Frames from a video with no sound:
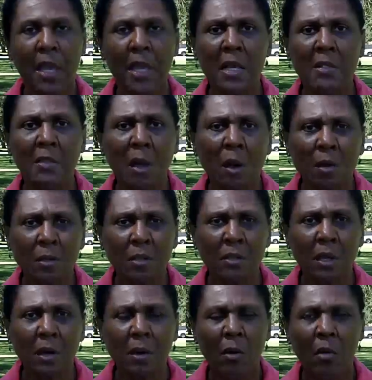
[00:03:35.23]
It's
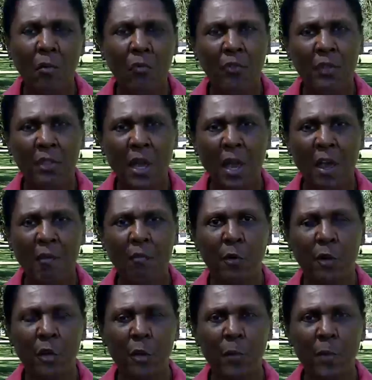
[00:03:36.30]
also the time
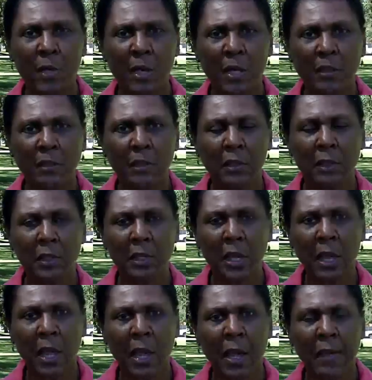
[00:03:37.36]
where you begin to look
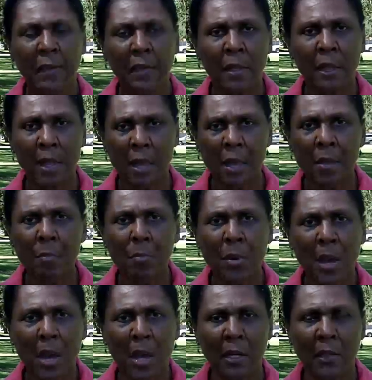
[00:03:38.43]
at the
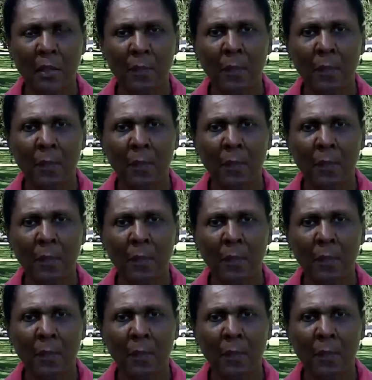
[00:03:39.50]
impact